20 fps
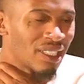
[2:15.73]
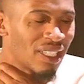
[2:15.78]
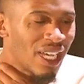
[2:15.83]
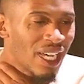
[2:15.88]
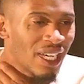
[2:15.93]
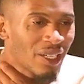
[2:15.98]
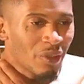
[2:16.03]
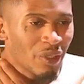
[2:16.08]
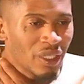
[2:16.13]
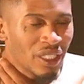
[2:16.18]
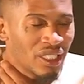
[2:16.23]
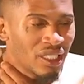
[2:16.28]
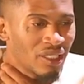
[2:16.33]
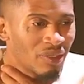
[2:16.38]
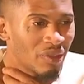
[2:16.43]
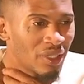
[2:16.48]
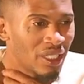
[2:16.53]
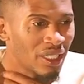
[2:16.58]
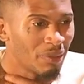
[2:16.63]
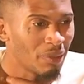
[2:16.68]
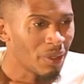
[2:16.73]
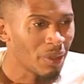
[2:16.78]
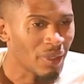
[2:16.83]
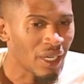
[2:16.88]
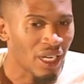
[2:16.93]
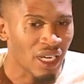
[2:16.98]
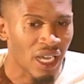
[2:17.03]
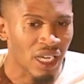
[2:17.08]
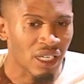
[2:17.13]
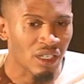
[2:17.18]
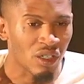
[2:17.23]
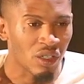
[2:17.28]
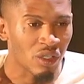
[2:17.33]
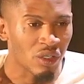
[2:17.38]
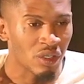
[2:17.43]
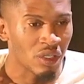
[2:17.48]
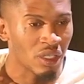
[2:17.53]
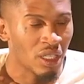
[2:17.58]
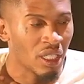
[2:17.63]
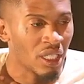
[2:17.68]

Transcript: Like when people are like, oh,